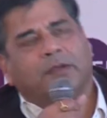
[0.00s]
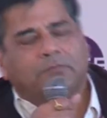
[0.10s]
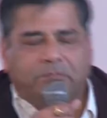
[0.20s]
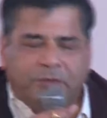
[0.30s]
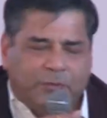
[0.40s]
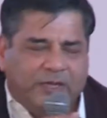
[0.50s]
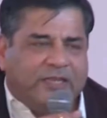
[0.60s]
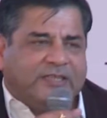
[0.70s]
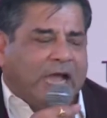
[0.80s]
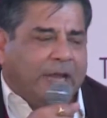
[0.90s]
between
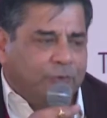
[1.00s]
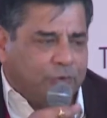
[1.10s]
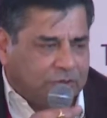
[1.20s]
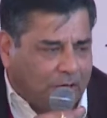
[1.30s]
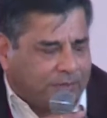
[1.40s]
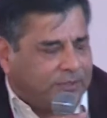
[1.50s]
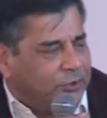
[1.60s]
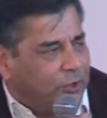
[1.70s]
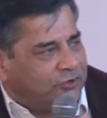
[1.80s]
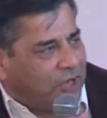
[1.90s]
the time you started
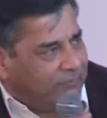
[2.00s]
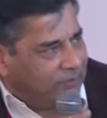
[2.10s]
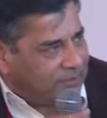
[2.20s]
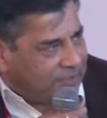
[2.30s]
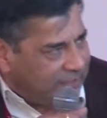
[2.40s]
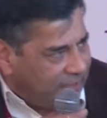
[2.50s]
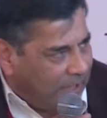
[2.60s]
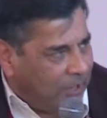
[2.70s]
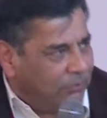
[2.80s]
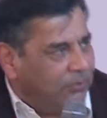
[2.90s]
your travels and
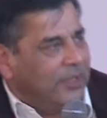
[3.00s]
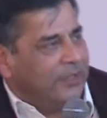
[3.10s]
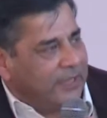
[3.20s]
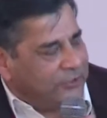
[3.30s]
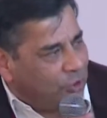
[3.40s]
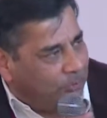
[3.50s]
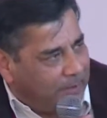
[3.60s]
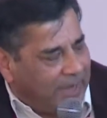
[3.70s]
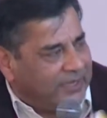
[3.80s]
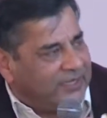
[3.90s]
now that you're
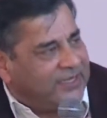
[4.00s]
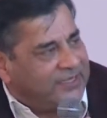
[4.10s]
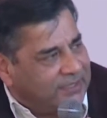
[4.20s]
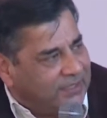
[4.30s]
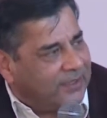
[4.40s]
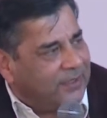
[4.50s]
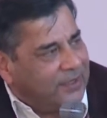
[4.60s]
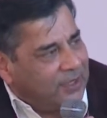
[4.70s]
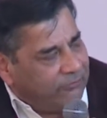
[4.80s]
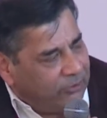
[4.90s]
back in India,
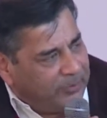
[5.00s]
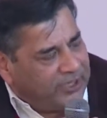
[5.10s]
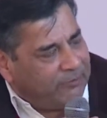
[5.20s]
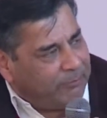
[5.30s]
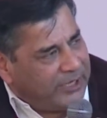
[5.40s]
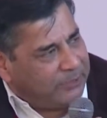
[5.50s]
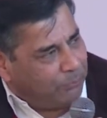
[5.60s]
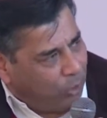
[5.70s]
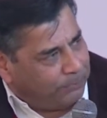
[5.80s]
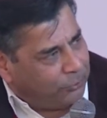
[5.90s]
women have made
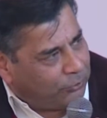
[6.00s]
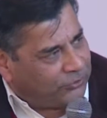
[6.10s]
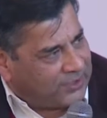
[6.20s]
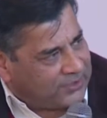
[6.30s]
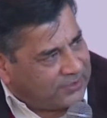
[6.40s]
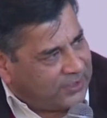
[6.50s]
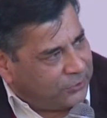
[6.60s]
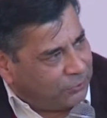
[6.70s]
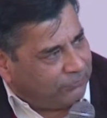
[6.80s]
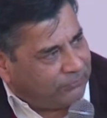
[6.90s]
more progress
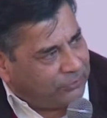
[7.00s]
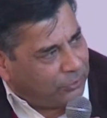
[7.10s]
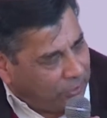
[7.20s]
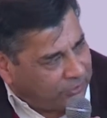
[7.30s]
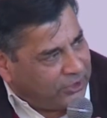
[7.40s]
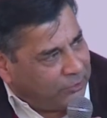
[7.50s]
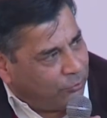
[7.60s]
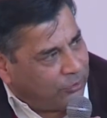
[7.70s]
than you thought they would?